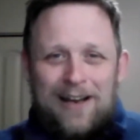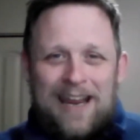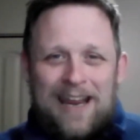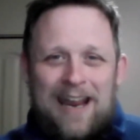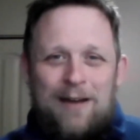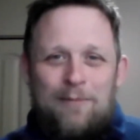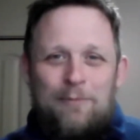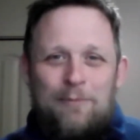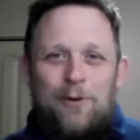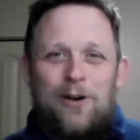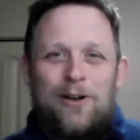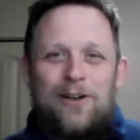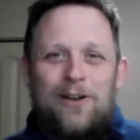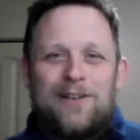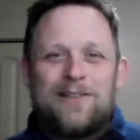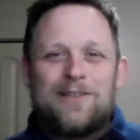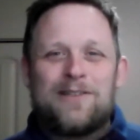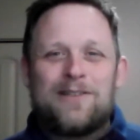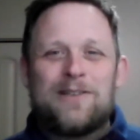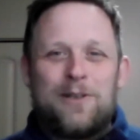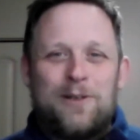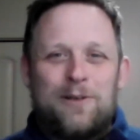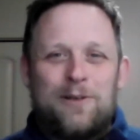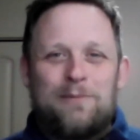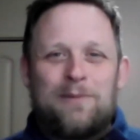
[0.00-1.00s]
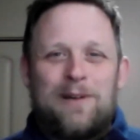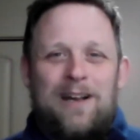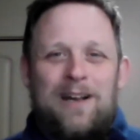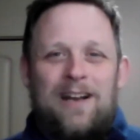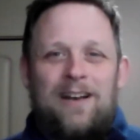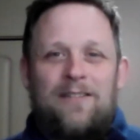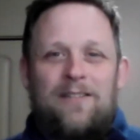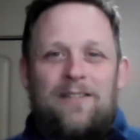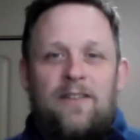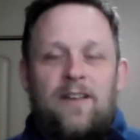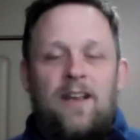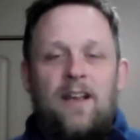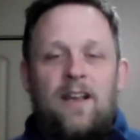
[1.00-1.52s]
camera, on Zoom
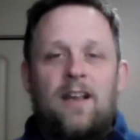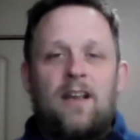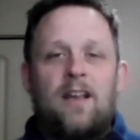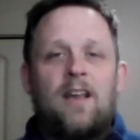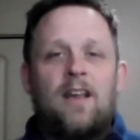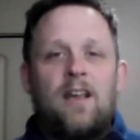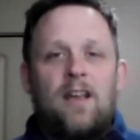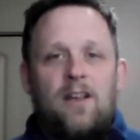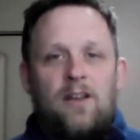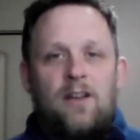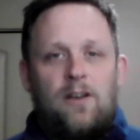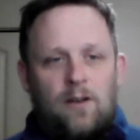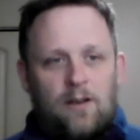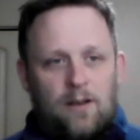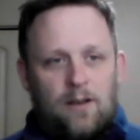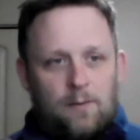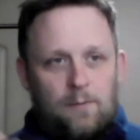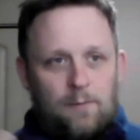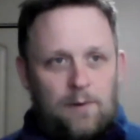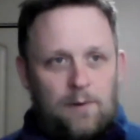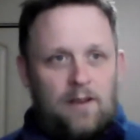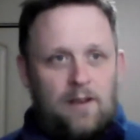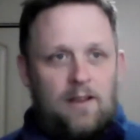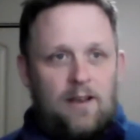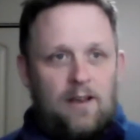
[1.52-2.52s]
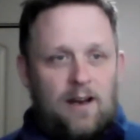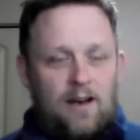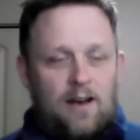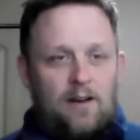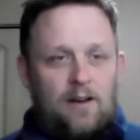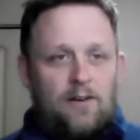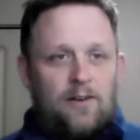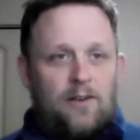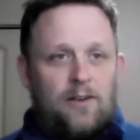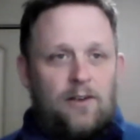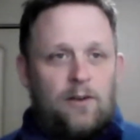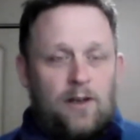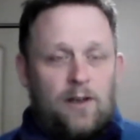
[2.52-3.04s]
kind of thing. You can be
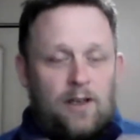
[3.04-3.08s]
there.